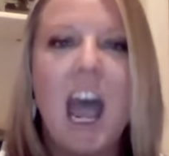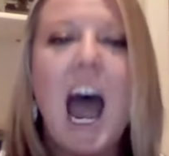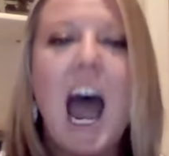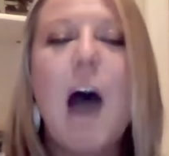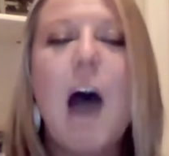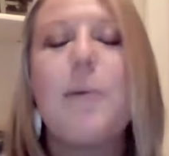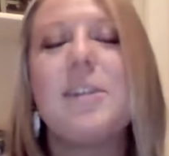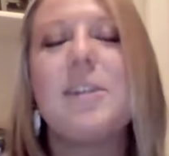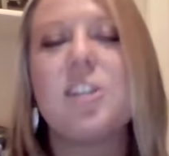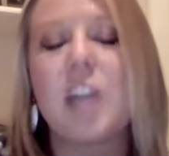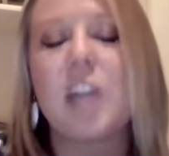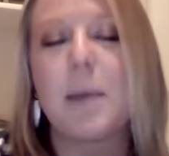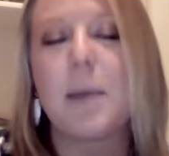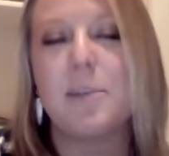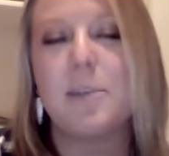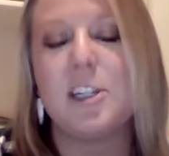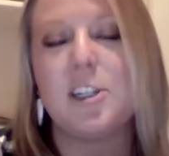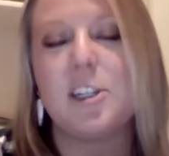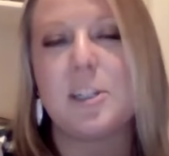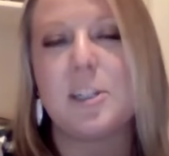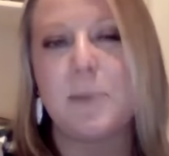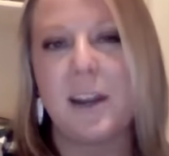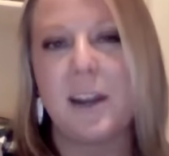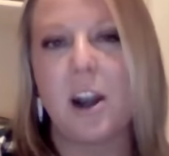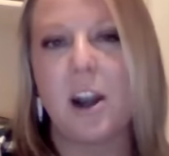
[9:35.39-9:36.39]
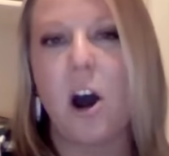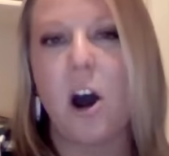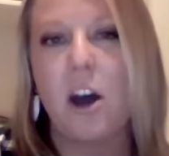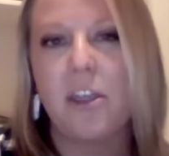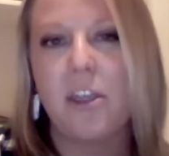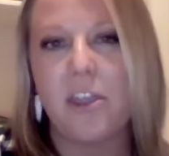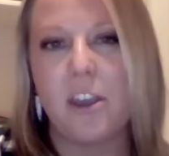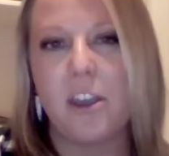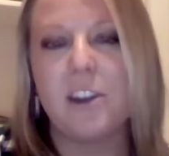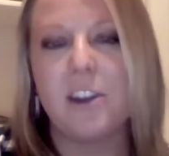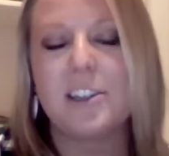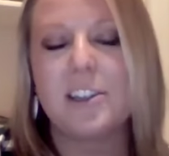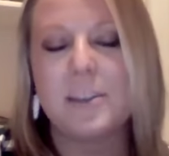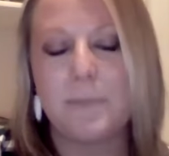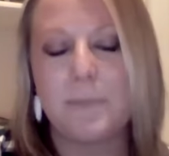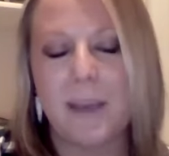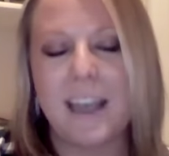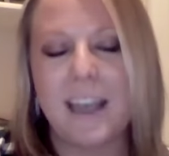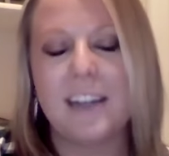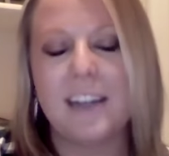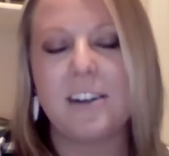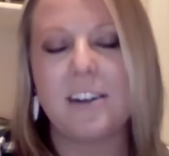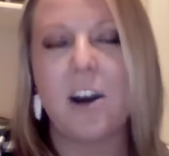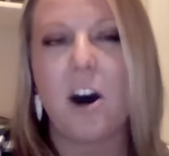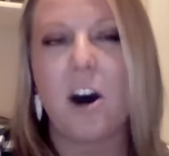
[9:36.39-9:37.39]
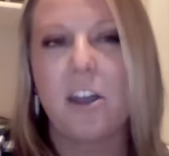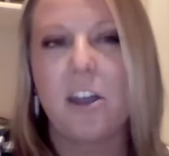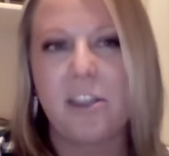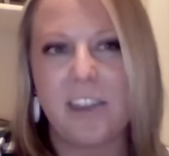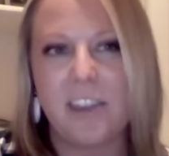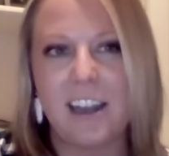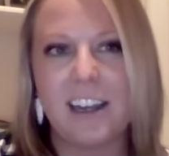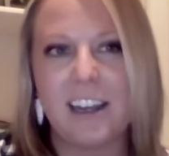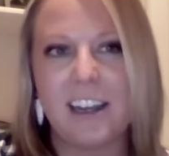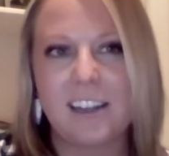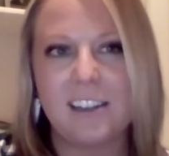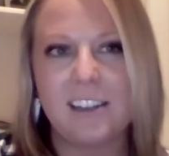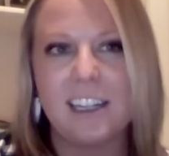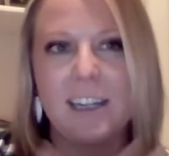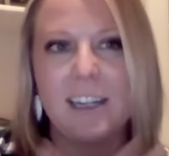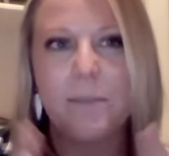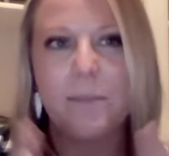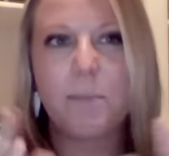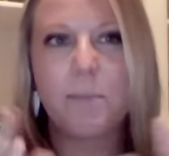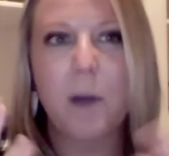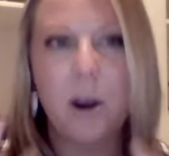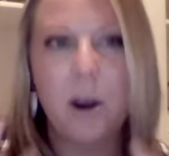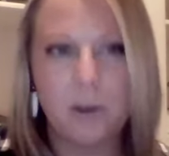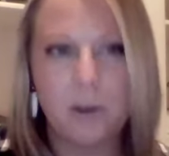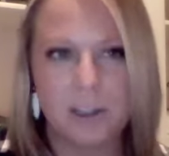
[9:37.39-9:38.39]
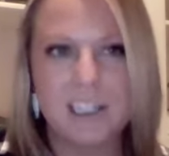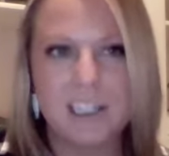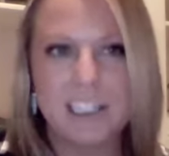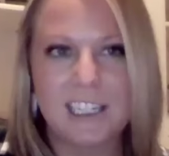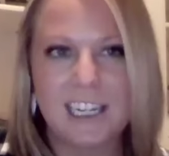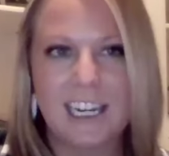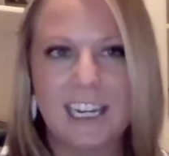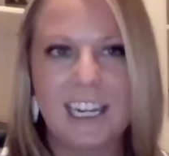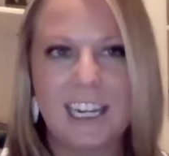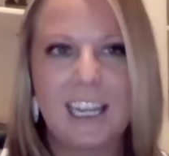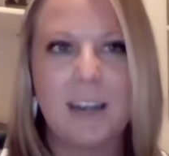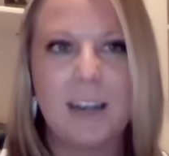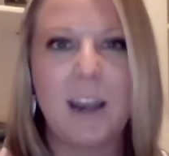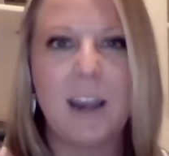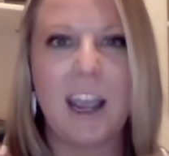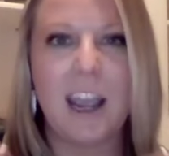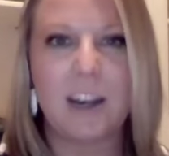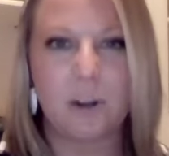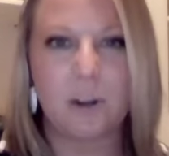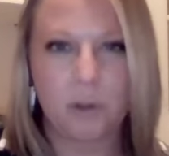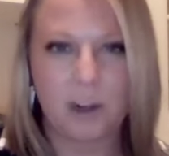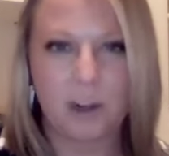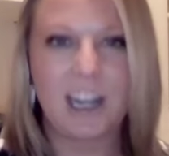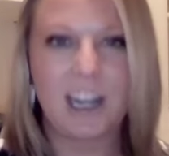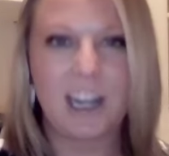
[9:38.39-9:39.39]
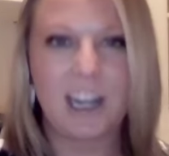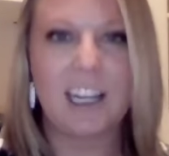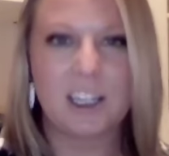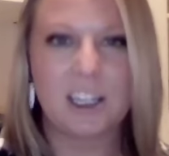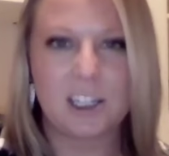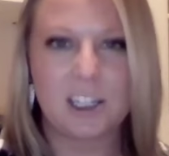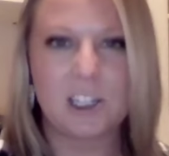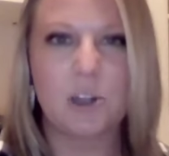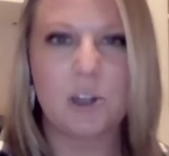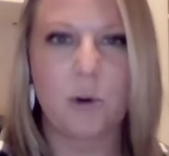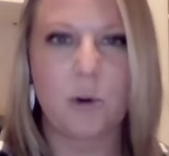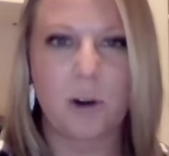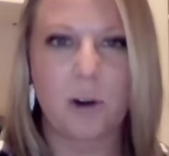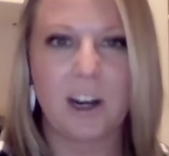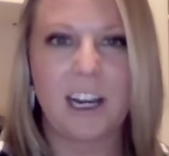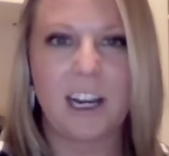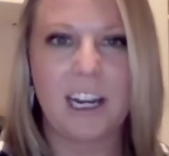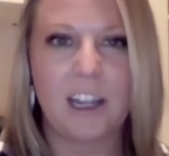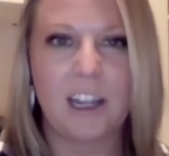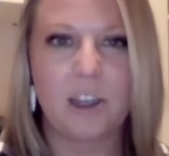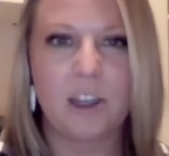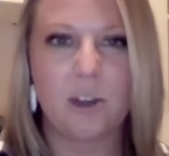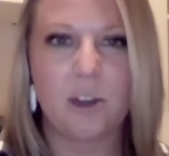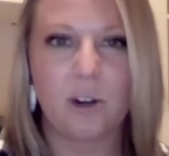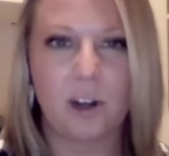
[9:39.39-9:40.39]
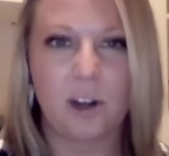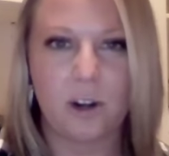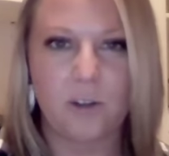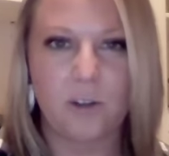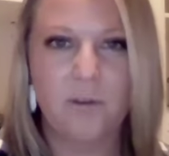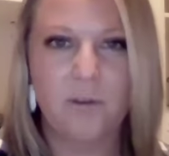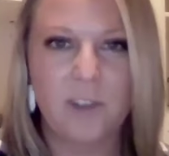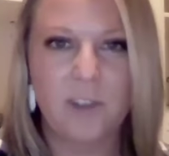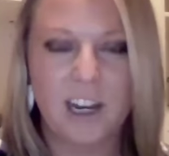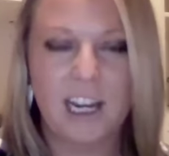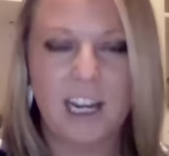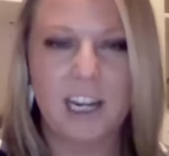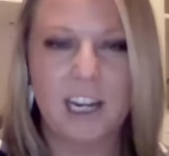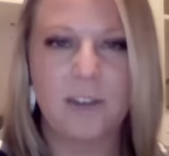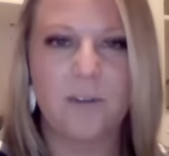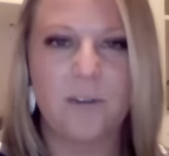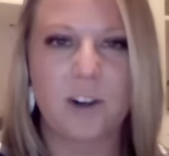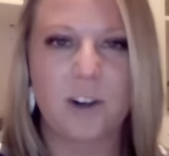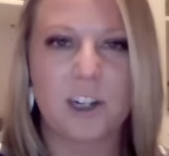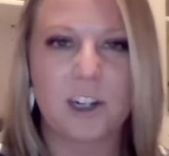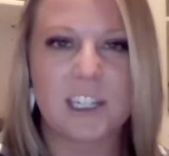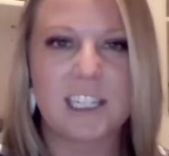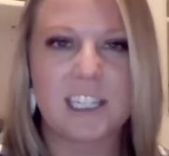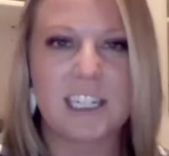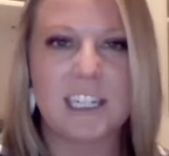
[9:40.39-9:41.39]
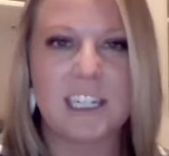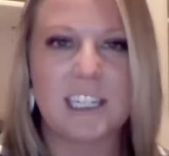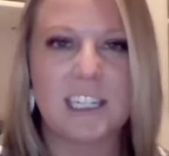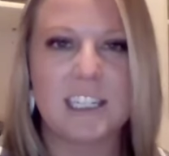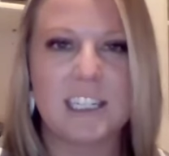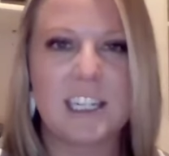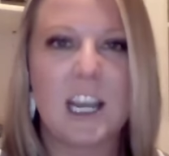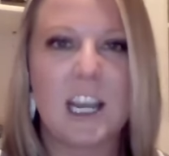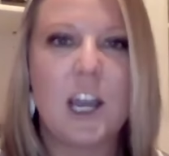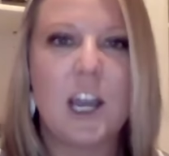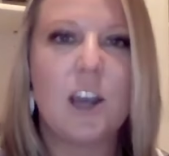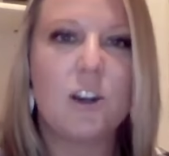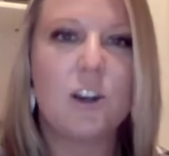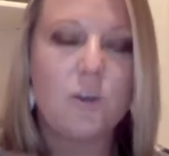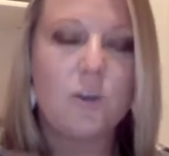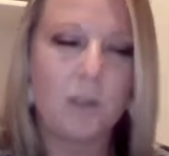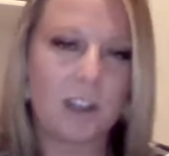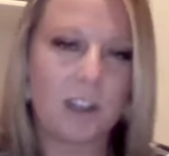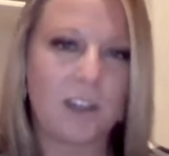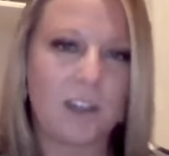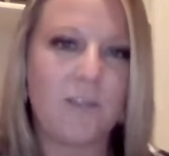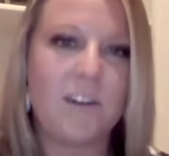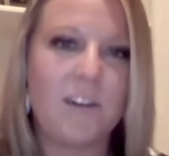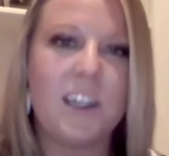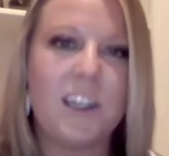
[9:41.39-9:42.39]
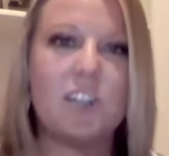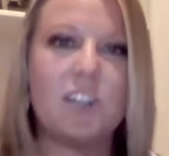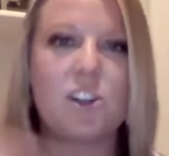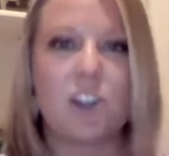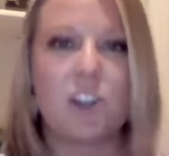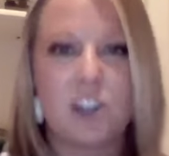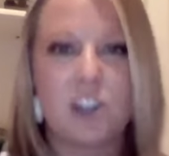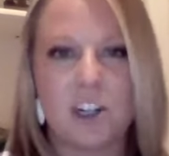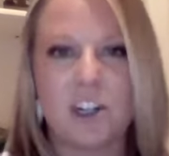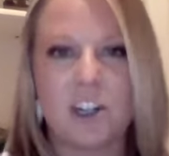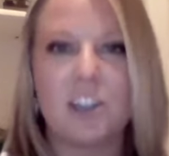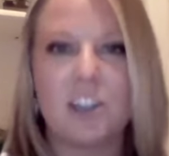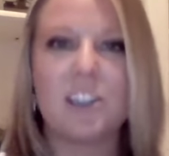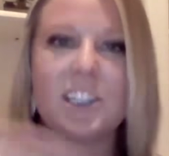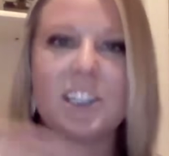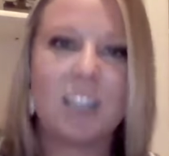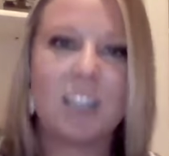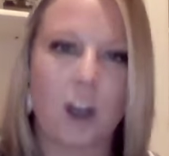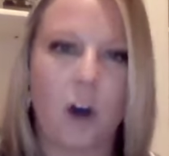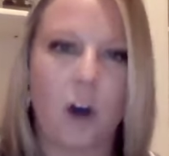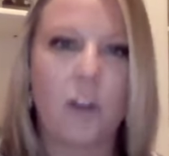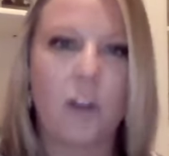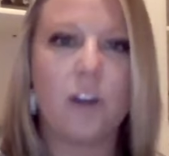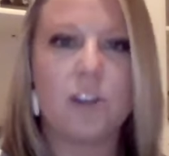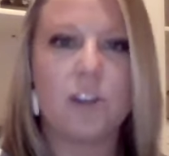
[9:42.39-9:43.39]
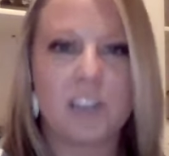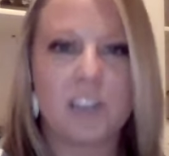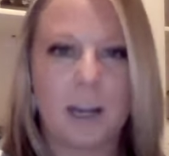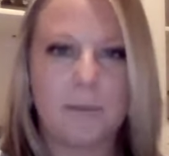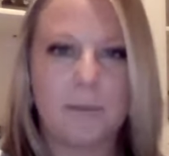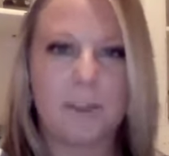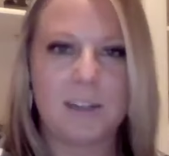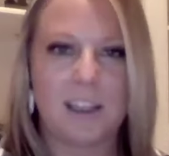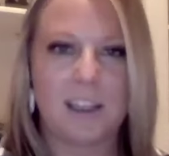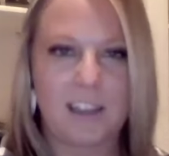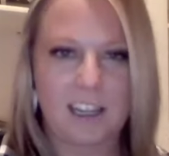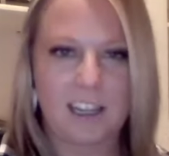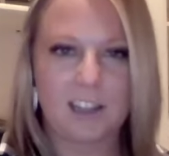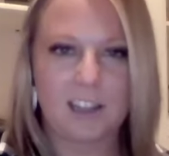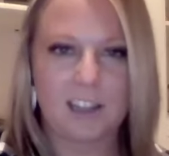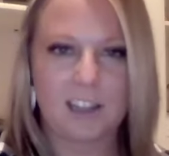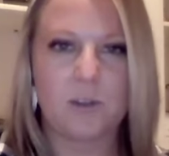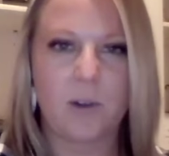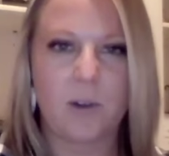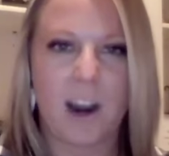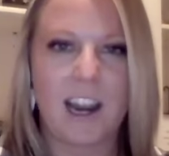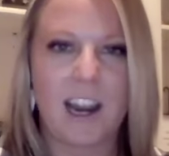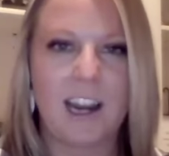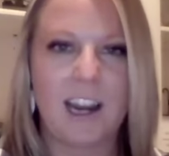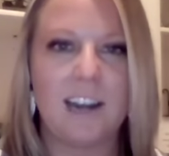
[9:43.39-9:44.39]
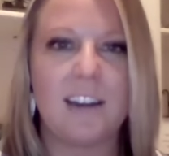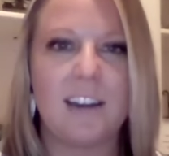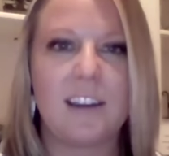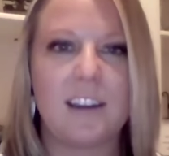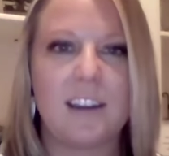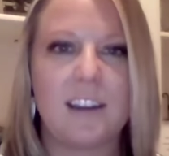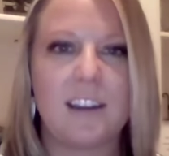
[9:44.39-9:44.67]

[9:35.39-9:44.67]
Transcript: how much time do you spend spend authentically posting and, and creating a story through your feed versus doing the features and all those types of things right